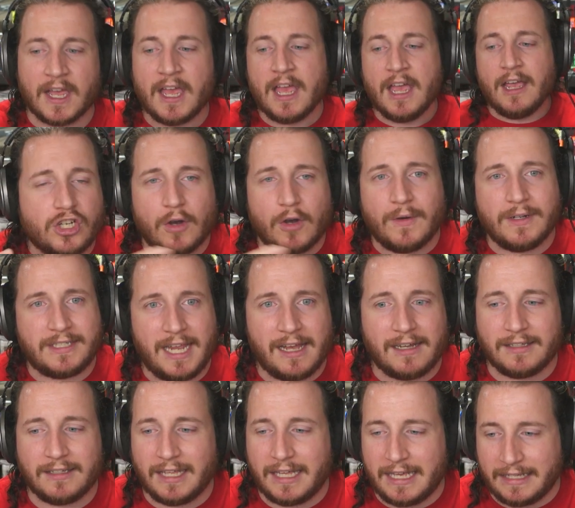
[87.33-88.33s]
The show and
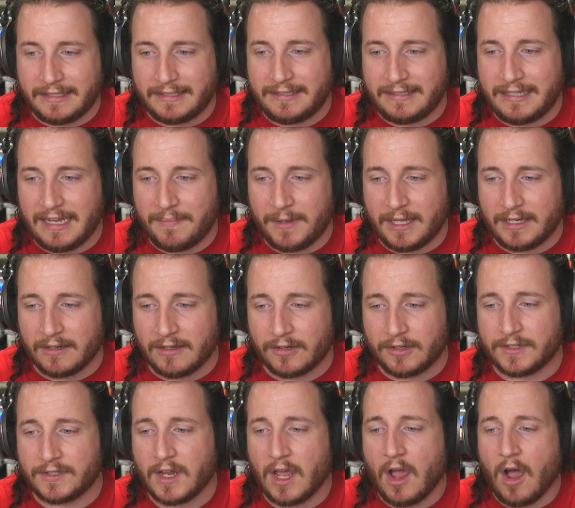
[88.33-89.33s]
tell
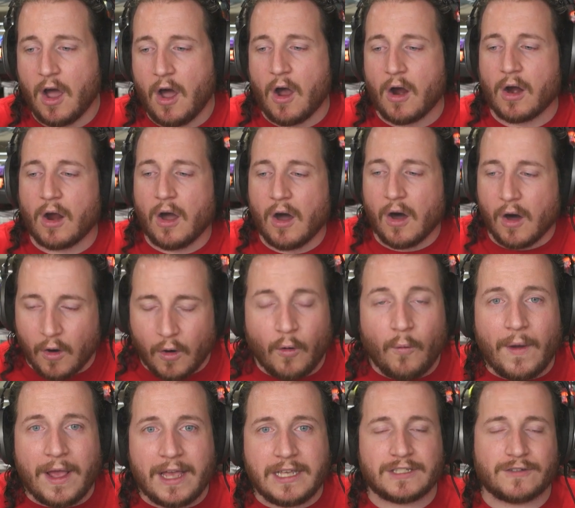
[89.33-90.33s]
exhibitors are
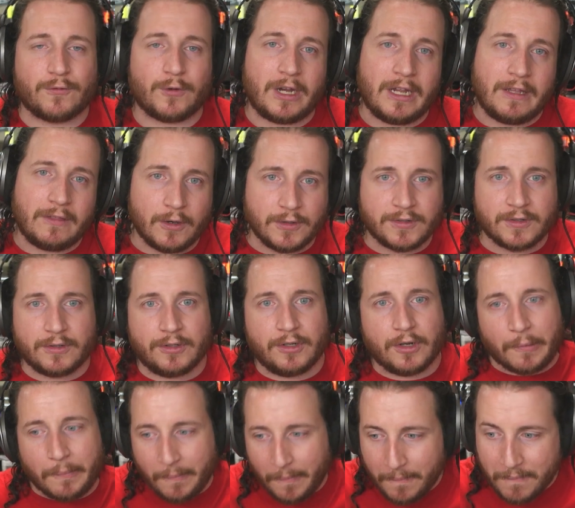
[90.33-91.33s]
always free. Those are
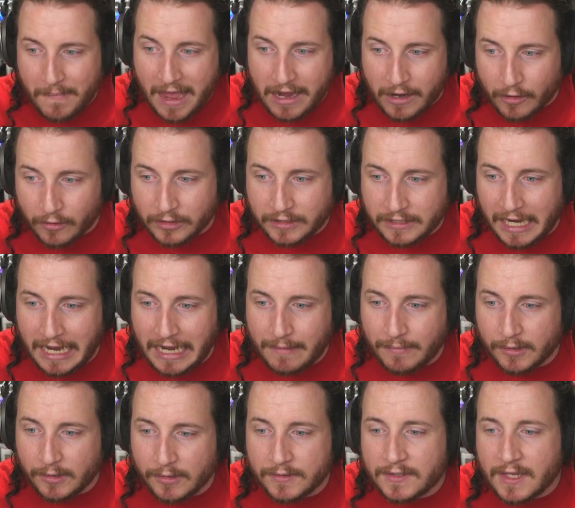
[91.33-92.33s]
your maker
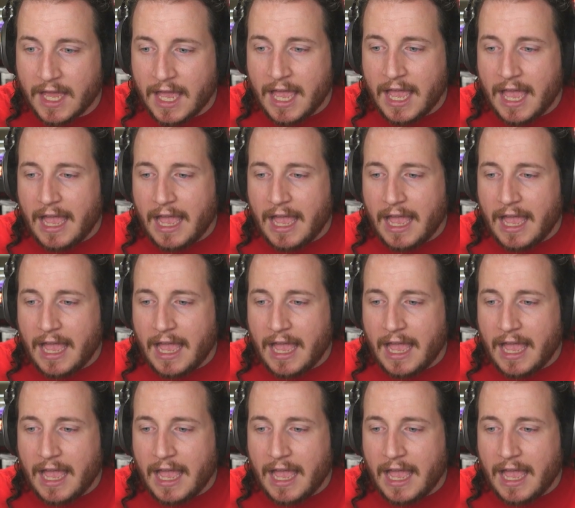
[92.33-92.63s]
tables.